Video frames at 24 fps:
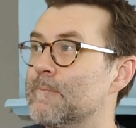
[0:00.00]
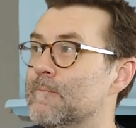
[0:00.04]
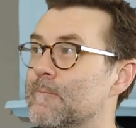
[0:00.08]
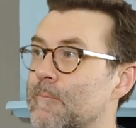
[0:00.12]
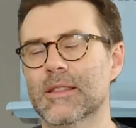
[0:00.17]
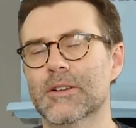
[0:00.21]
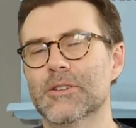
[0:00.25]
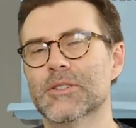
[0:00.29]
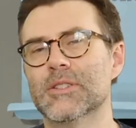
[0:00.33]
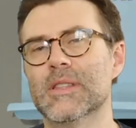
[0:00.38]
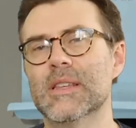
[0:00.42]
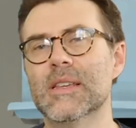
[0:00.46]

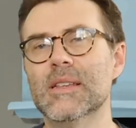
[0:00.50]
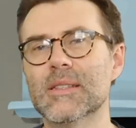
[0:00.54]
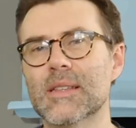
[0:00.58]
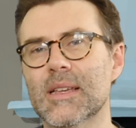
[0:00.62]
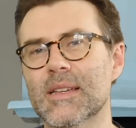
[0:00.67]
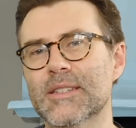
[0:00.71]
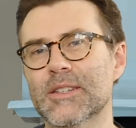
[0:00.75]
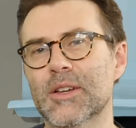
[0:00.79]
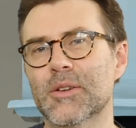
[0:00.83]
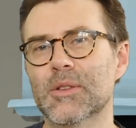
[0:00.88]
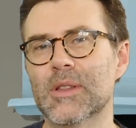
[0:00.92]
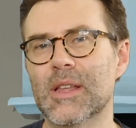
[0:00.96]
There's things I
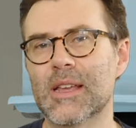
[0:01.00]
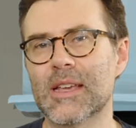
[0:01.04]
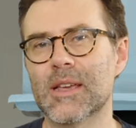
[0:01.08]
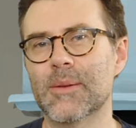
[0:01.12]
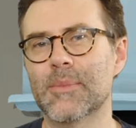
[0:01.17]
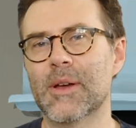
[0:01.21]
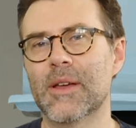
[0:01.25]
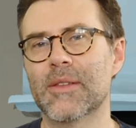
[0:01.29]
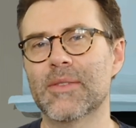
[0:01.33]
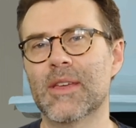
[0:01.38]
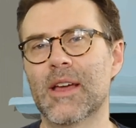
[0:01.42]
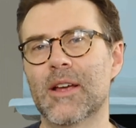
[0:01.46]
don't like
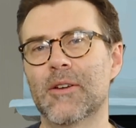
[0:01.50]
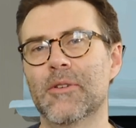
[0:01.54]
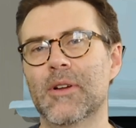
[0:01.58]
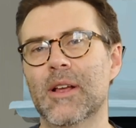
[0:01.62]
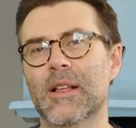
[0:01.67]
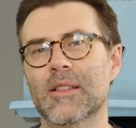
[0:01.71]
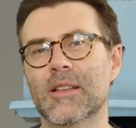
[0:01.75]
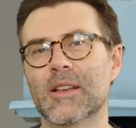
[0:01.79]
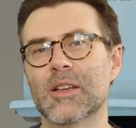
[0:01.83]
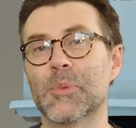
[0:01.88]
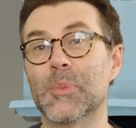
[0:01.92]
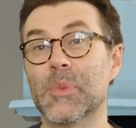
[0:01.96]
about that
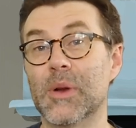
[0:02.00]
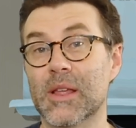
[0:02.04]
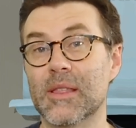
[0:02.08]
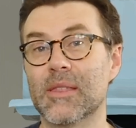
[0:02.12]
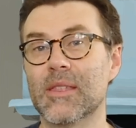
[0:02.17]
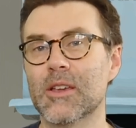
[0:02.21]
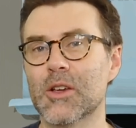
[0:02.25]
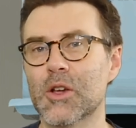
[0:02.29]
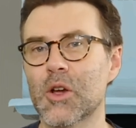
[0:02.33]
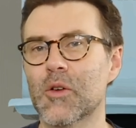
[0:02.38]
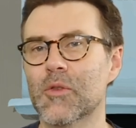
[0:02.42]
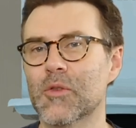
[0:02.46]
relic, but I
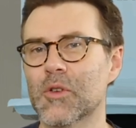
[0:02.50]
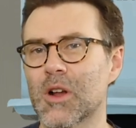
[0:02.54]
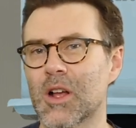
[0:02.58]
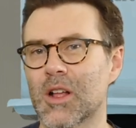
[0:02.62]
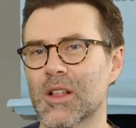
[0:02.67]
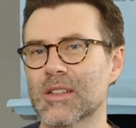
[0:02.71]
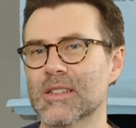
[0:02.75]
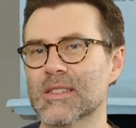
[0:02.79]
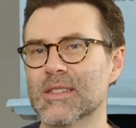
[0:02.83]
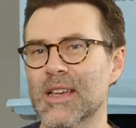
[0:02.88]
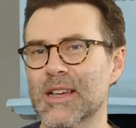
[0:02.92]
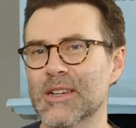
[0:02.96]
think
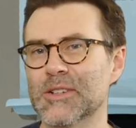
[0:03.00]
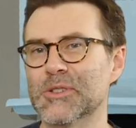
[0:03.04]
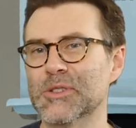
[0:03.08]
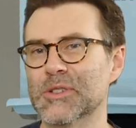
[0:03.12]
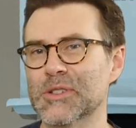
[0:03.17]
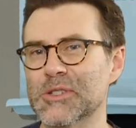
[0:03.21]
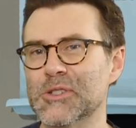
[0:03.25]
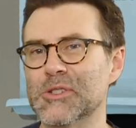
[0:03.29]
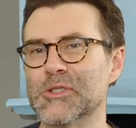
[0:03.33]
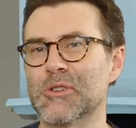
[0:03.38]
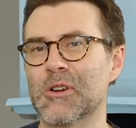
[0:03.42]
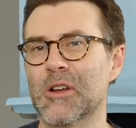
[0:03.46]
overall it's actually
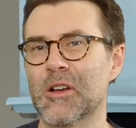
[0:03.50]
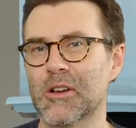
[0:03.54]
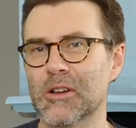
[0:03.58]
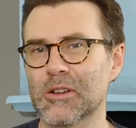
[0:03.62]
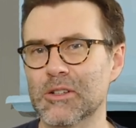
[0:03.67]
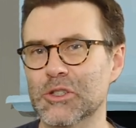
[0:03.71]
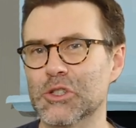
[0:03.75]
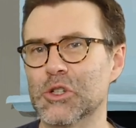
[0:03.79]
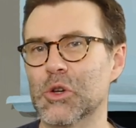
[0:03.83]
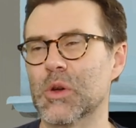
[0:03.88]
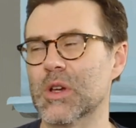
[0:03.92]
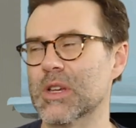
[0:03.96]
a
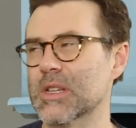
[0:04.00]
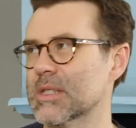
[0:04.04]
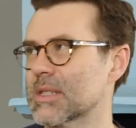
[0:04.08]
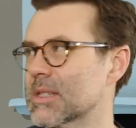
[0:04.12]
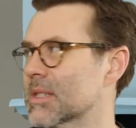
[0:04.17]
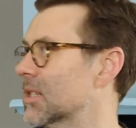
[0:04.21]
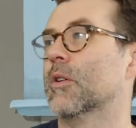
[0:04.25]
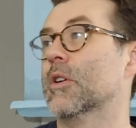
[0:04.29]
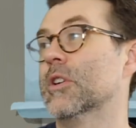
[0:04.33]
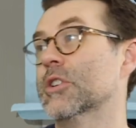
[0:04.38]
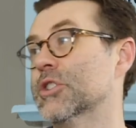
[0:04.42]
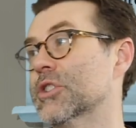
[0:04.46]
strong
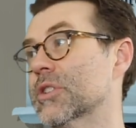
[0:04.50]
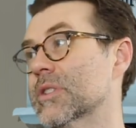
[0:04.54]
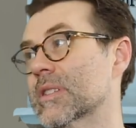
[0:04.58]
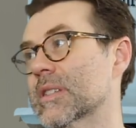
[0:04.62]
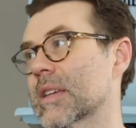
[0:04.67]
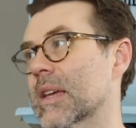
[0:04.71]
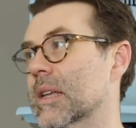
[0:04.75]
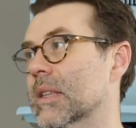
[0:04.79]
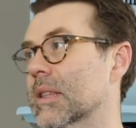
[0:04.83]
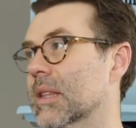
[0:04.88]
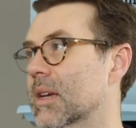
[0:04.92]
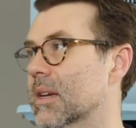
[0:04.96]
choice. Or I should
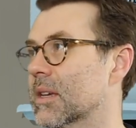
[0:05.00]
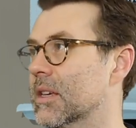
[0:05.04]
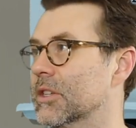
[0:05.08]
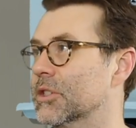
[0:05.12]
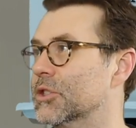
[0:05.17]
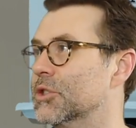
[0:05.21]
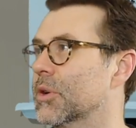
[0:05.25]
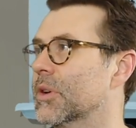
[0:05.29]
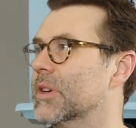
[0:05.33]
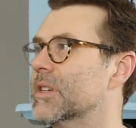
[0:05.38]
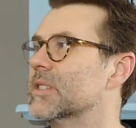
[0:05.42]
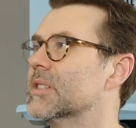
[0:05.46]
say a lucky
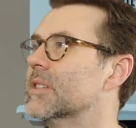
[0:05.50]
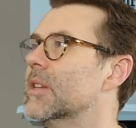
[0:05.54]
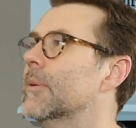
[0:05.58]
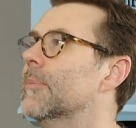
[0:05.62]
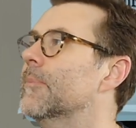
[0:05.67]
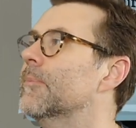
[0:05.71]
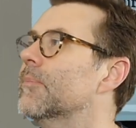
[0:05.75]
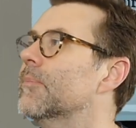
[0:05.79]
choice.